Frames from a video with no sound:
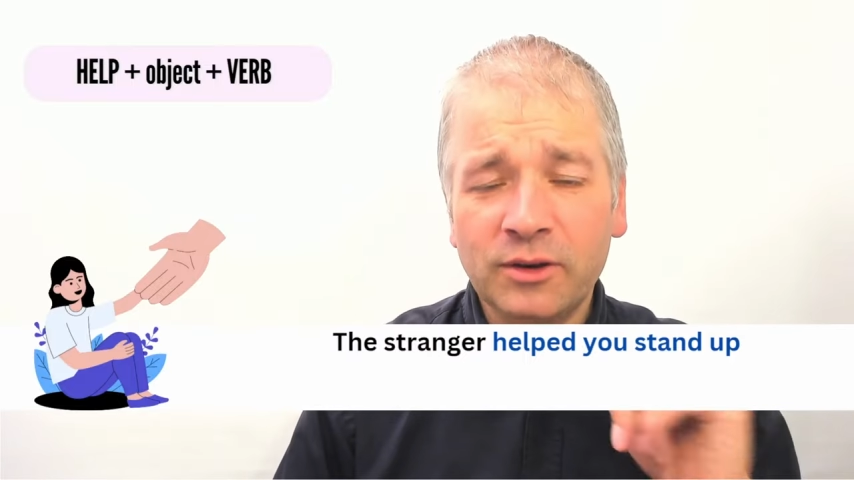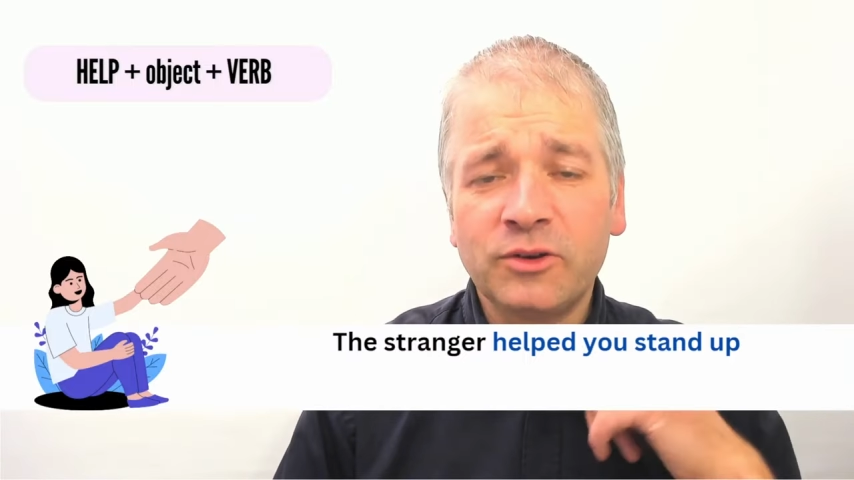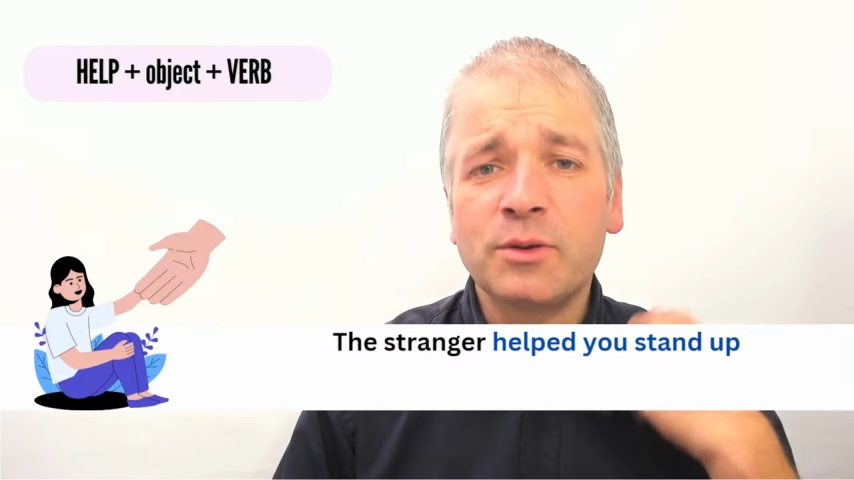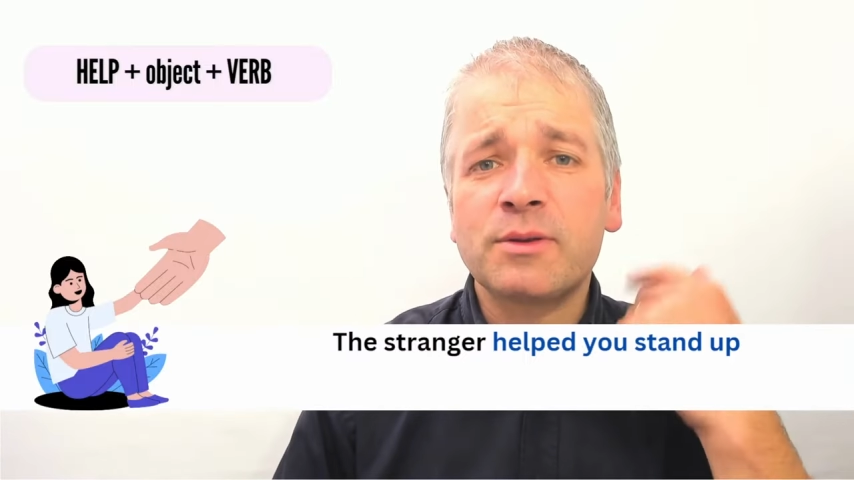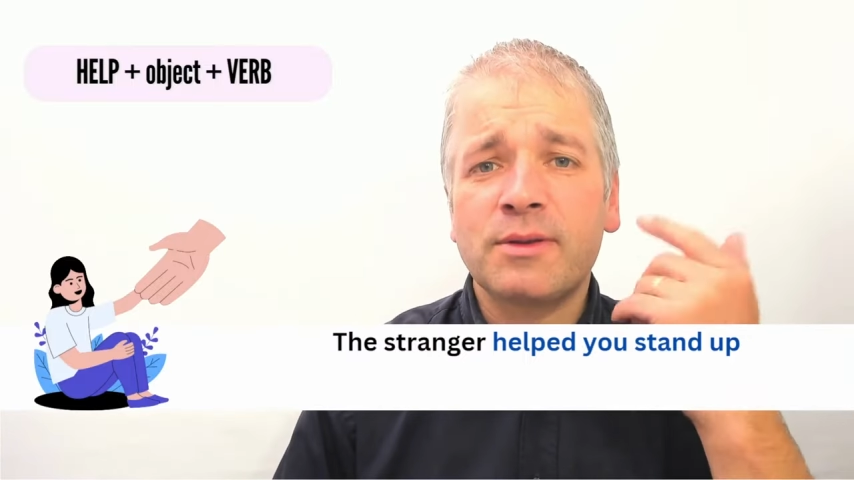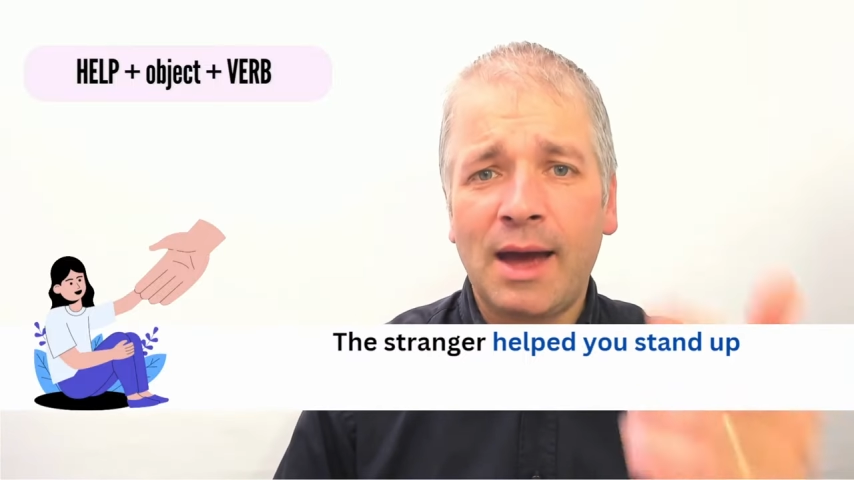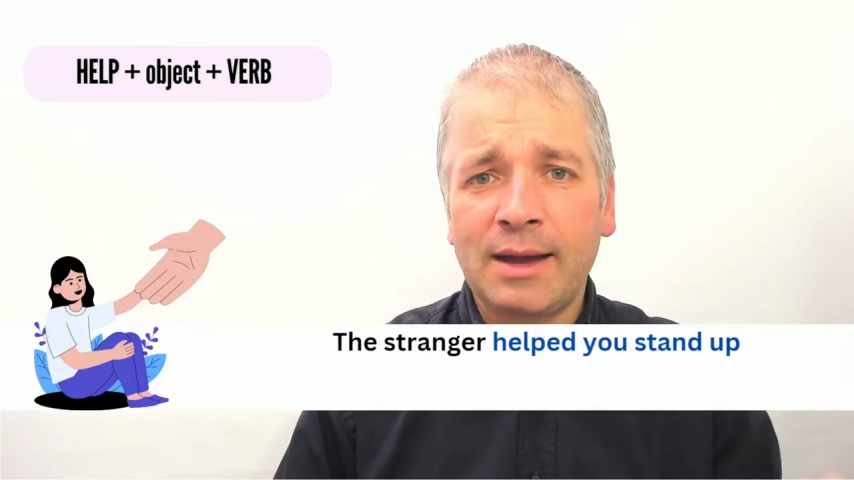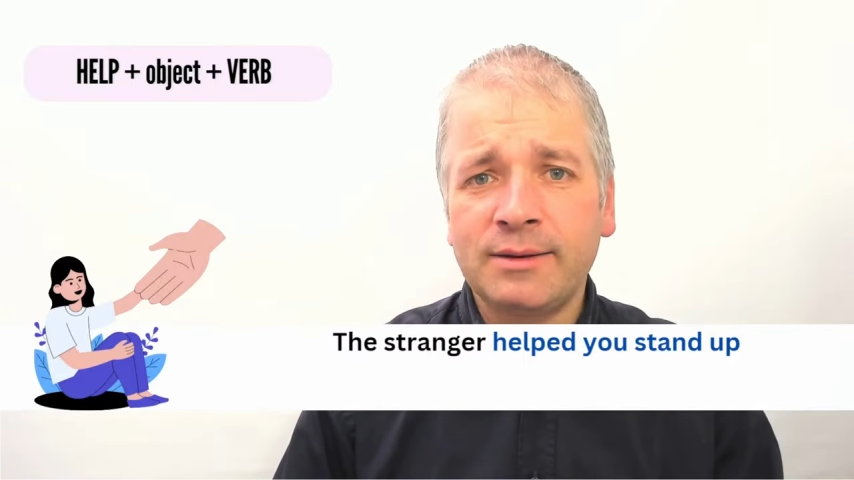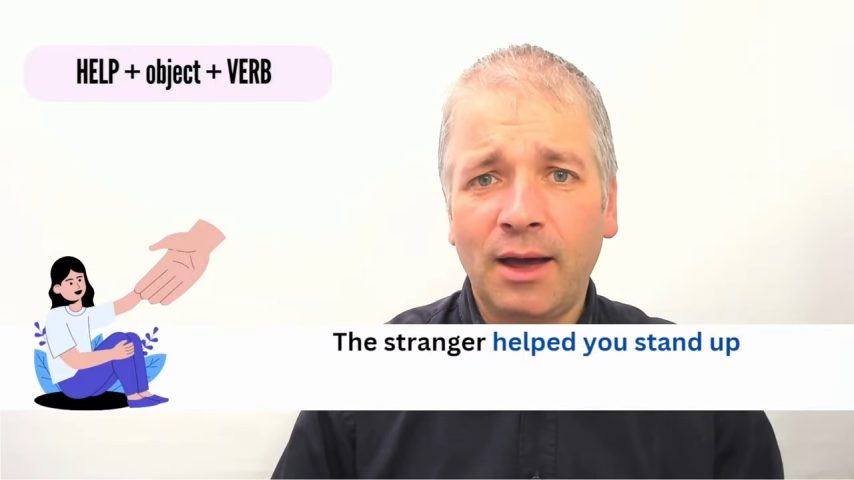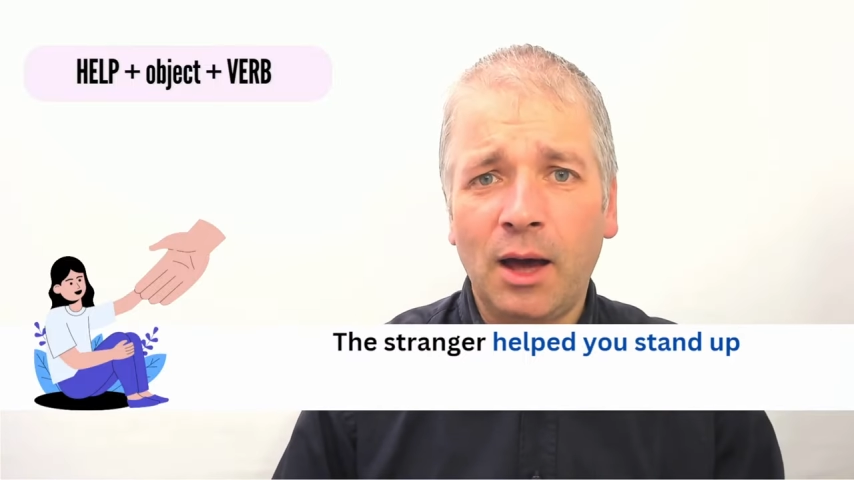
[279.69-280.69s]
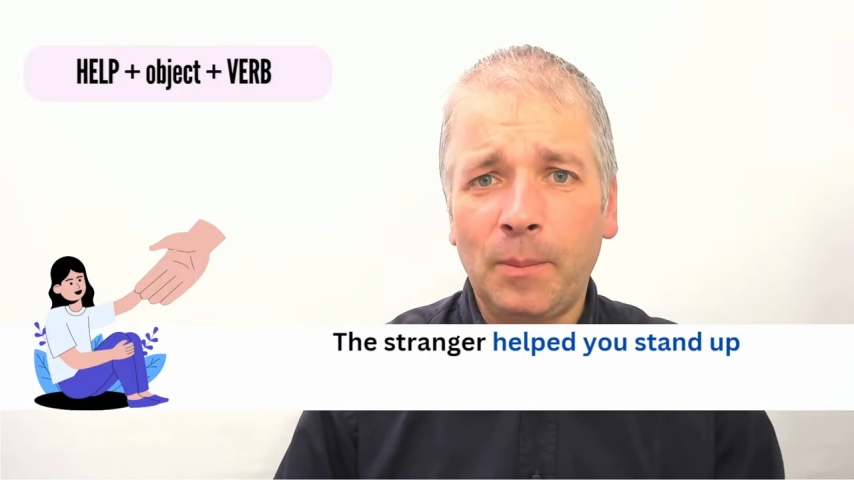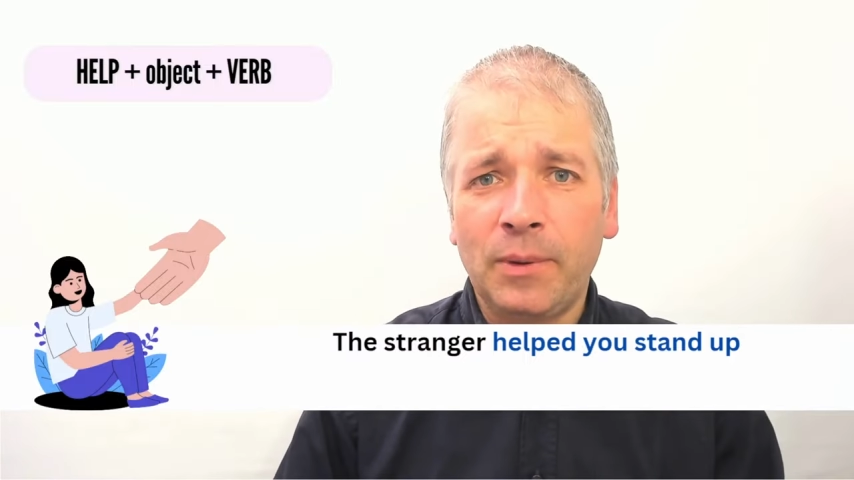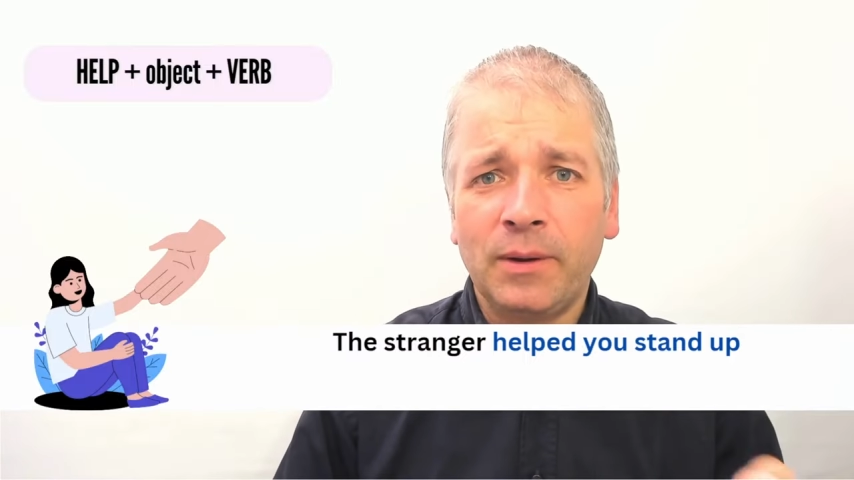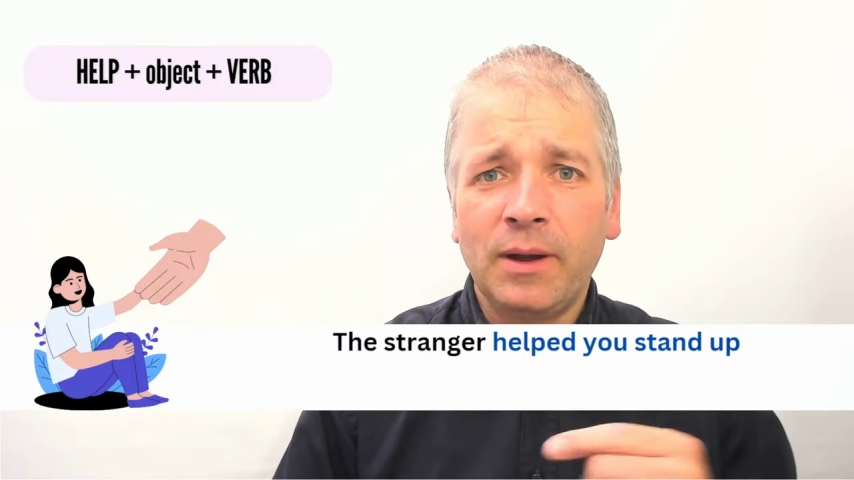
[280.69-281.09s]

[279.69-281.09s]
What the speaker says: to stand up.